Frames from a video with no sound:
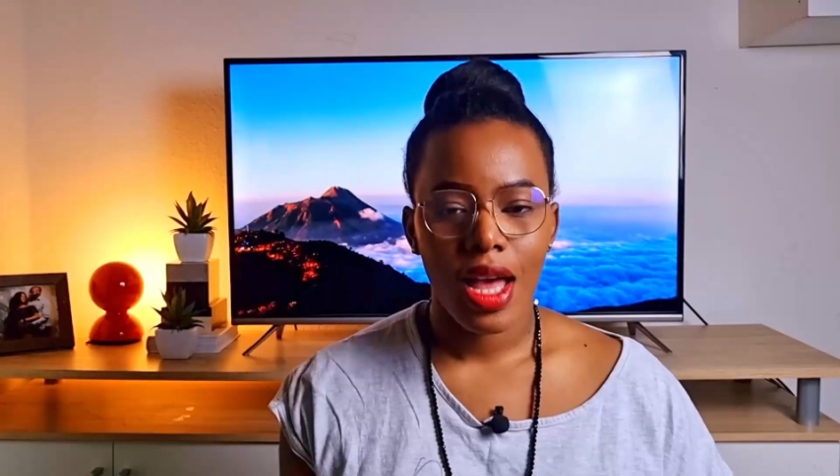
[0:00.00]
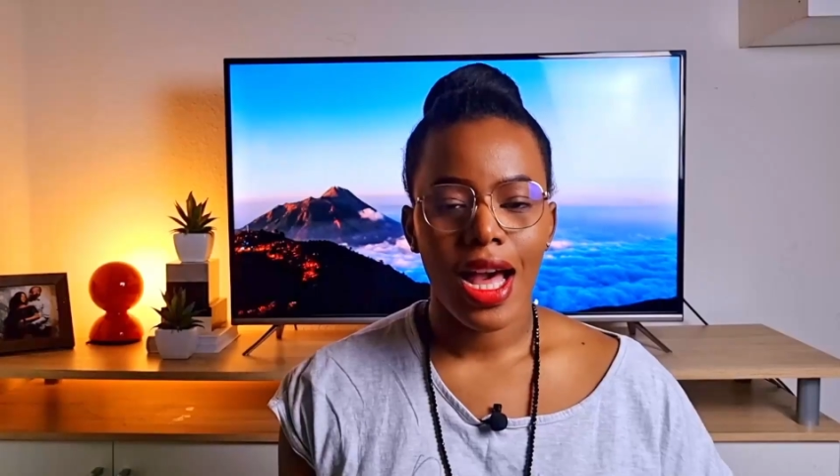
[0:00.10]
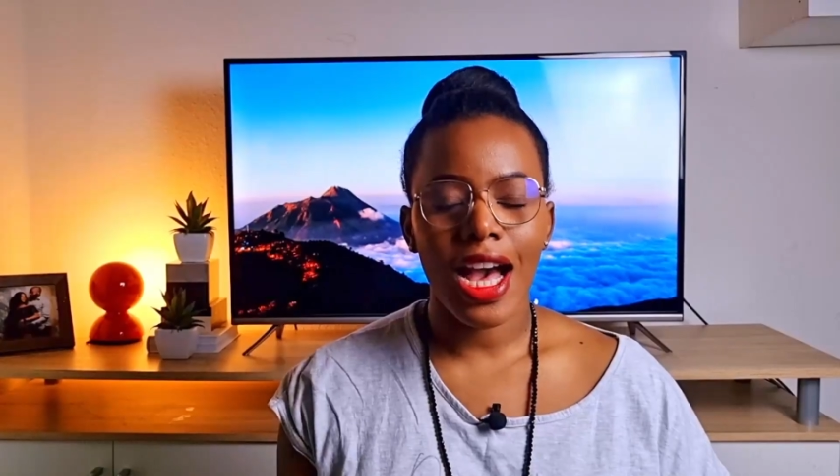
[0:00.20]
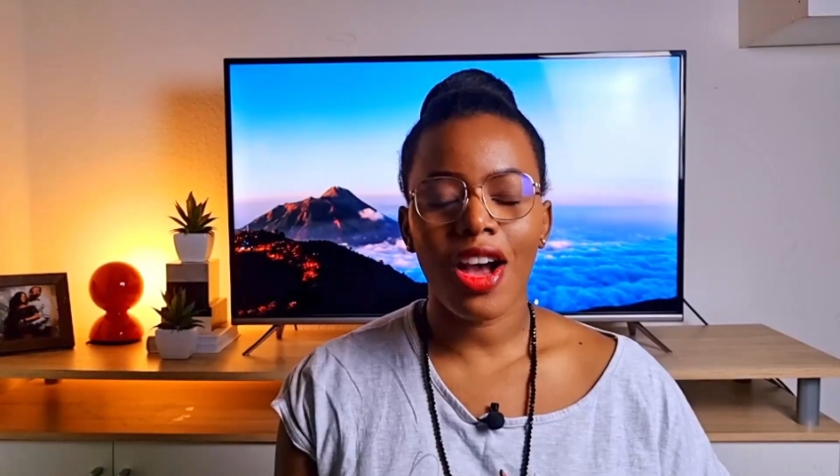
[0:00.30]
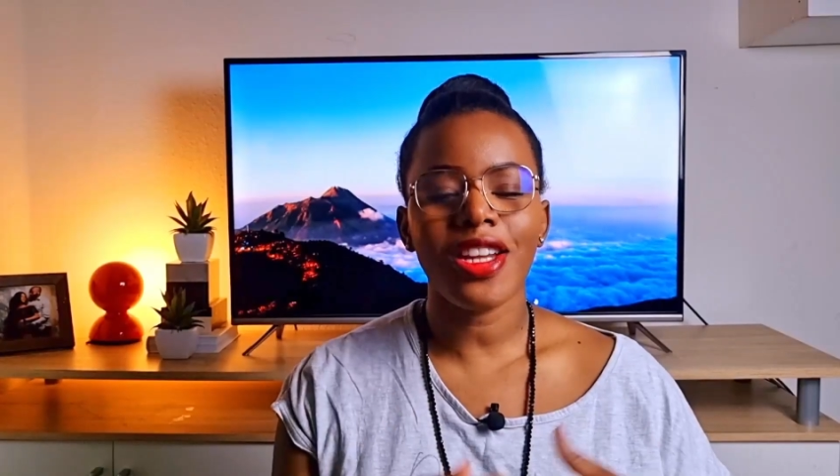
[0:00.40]

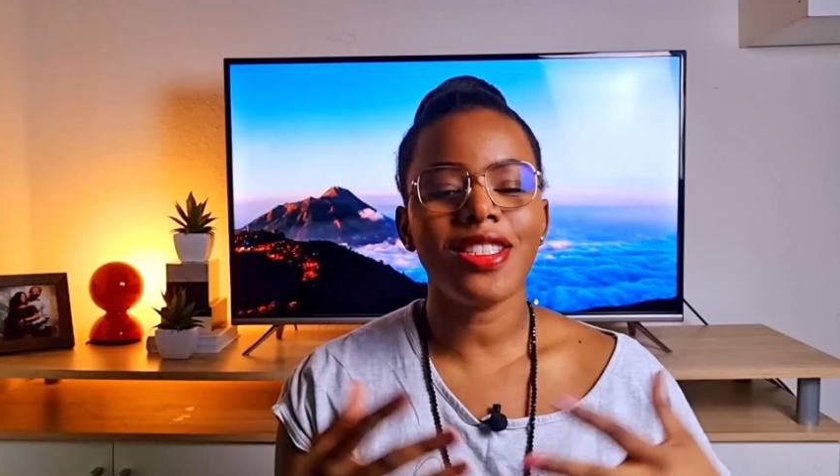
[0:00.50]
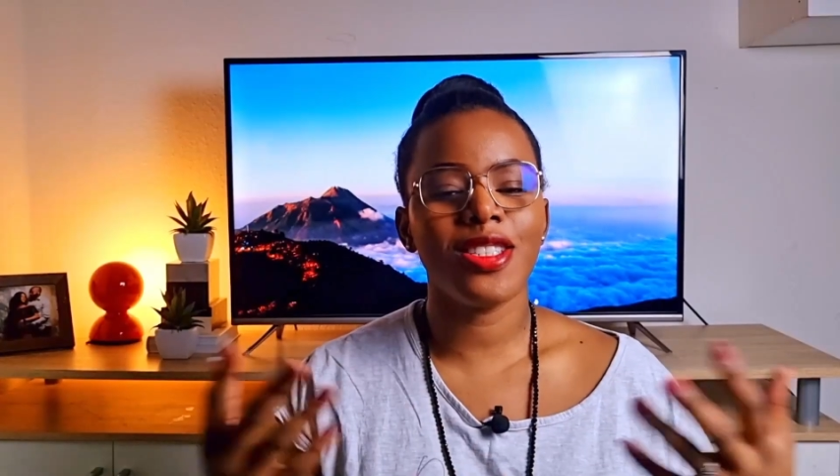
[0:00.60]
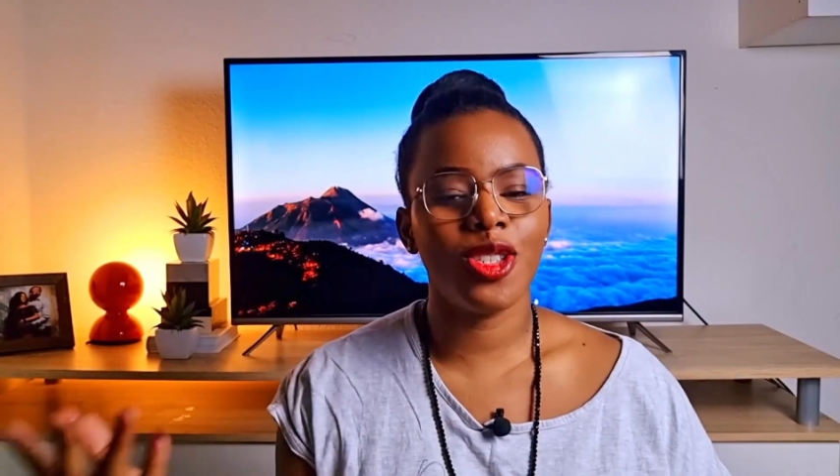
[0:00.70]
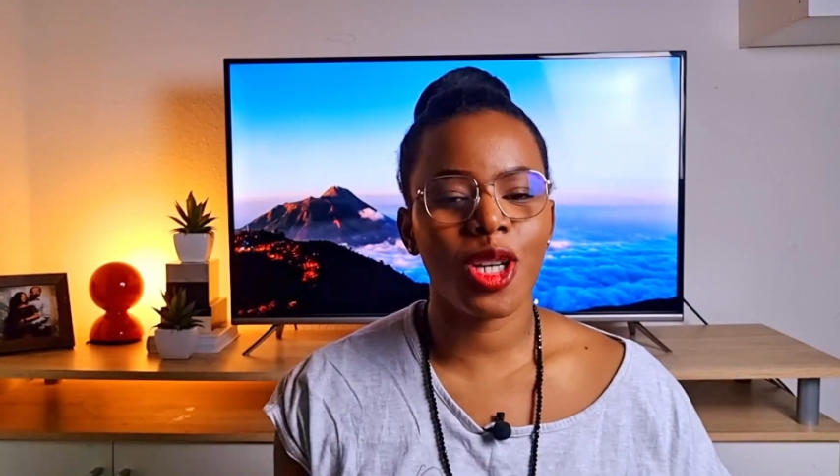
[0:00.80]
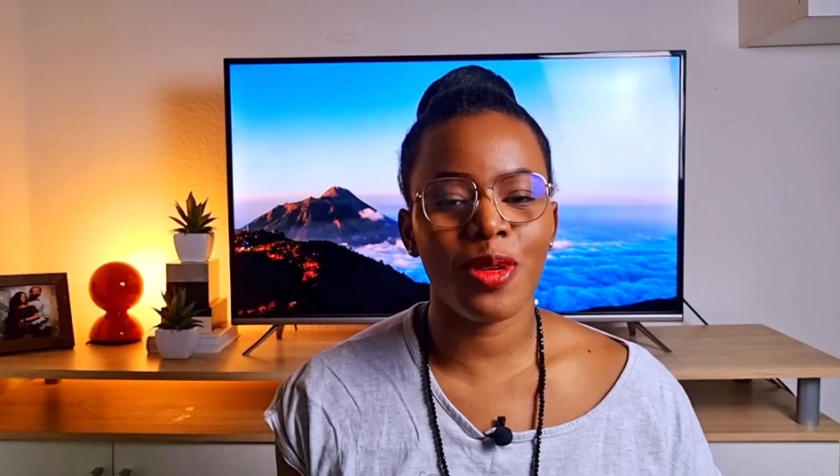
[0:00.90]
According to the
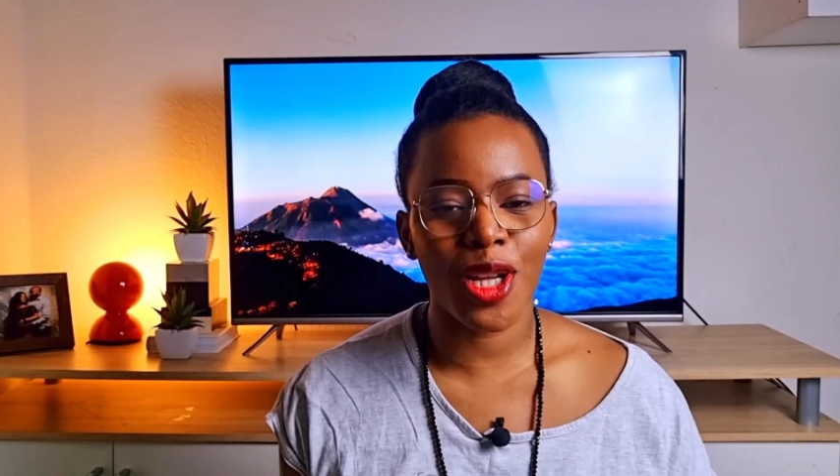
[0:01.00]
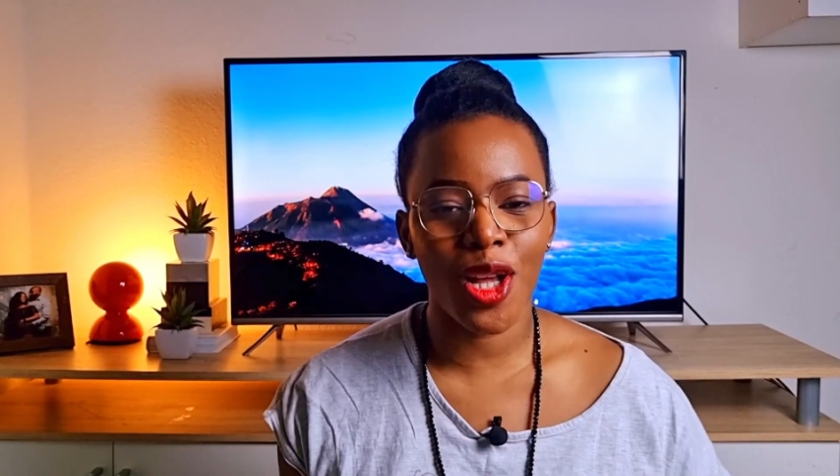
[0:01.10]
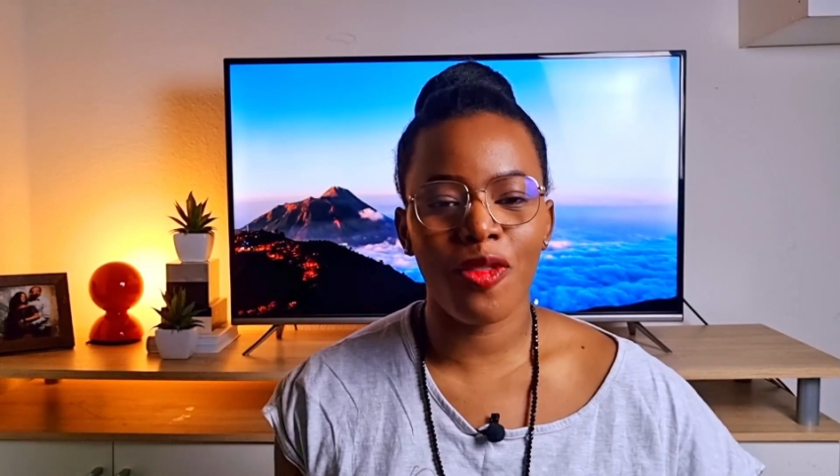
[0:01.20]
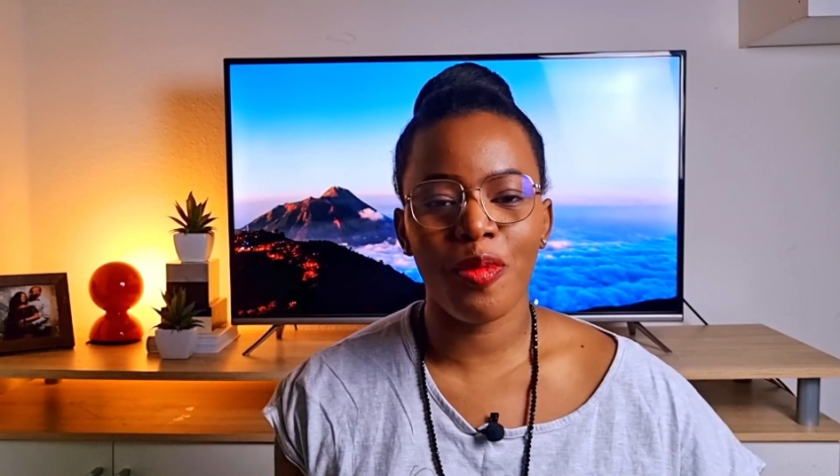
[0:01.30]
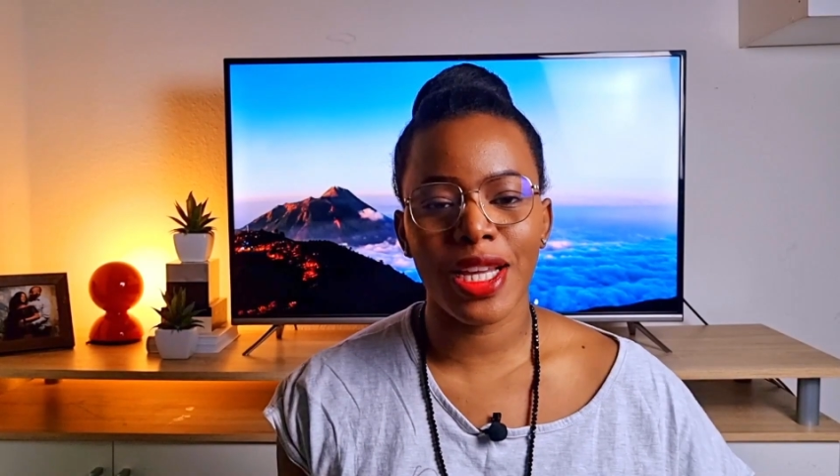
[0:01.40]
German
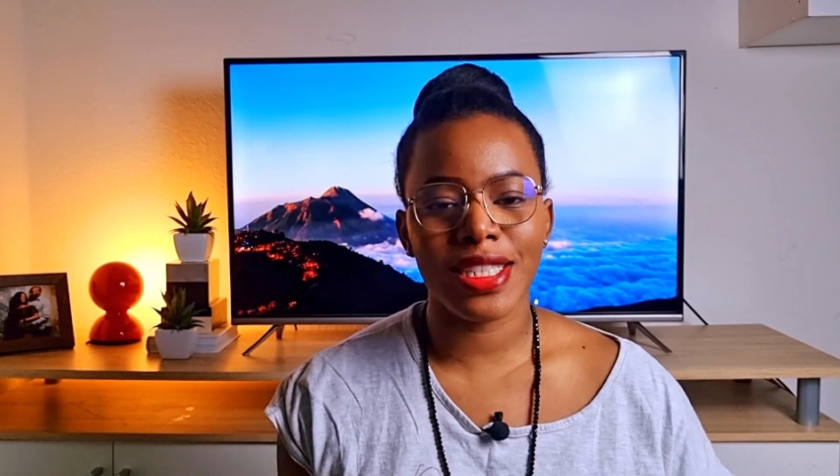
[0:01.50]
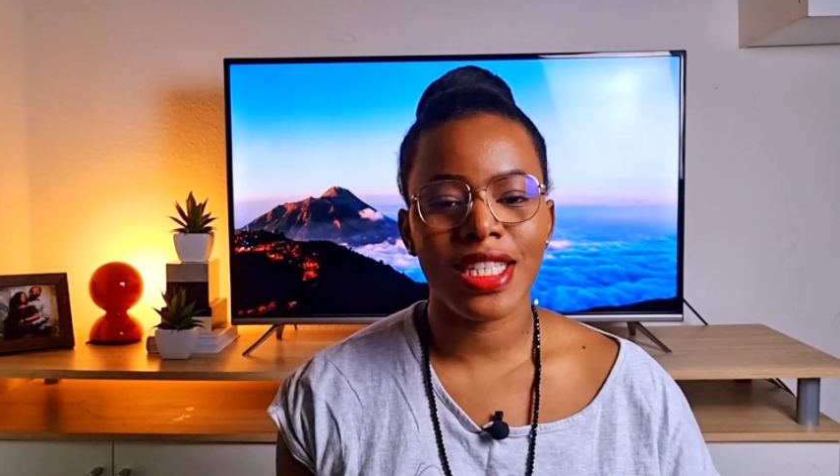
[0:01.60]
government,